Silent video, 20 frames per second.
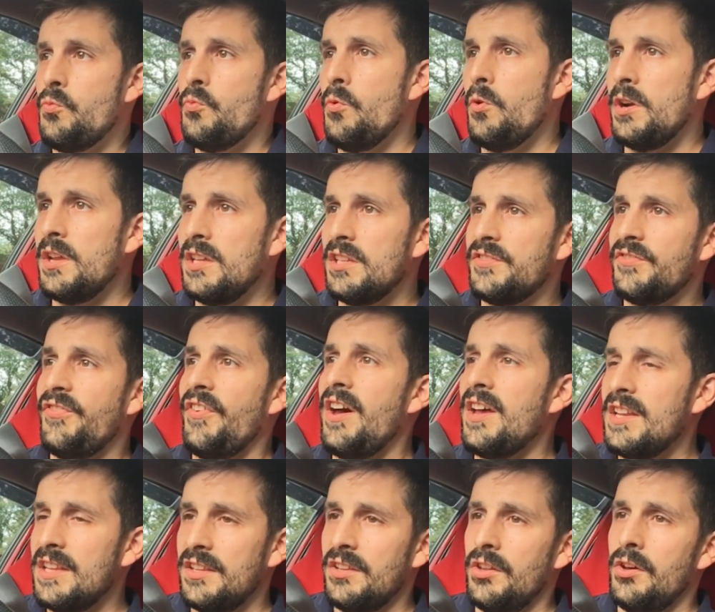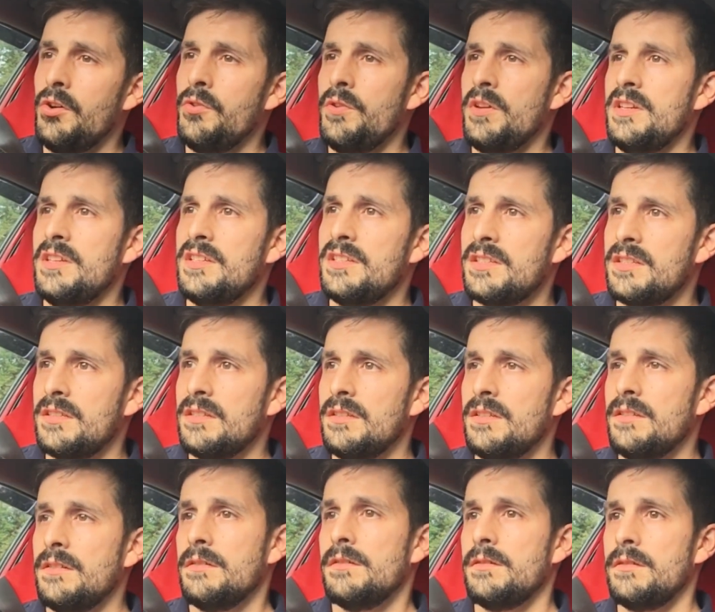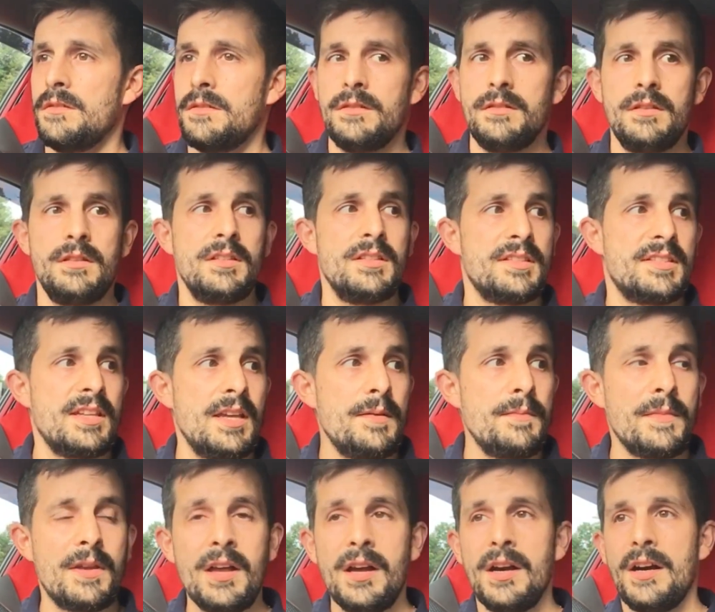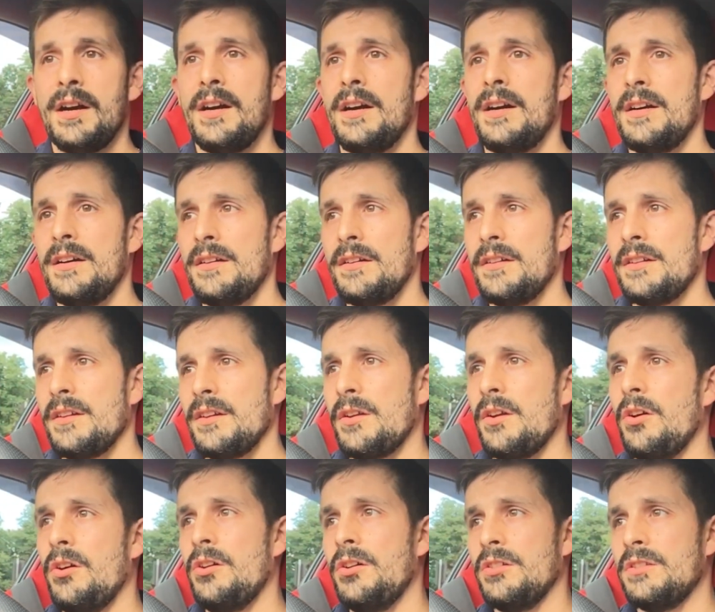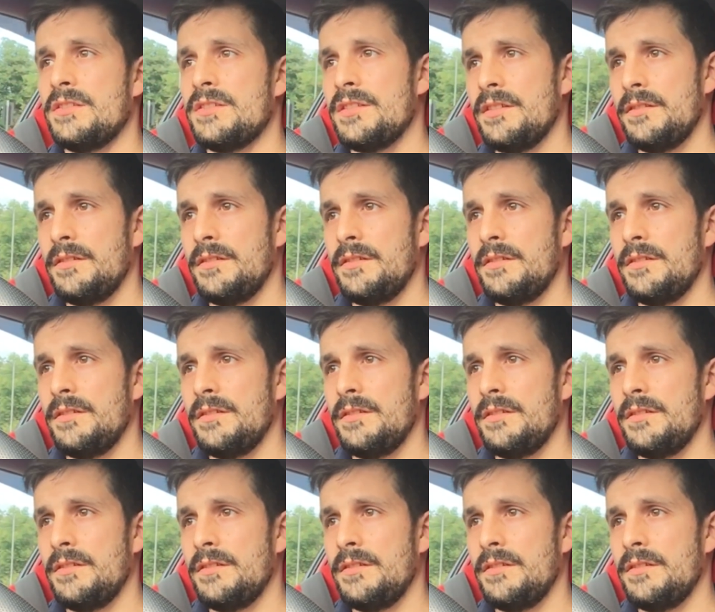What is funny though is the same car got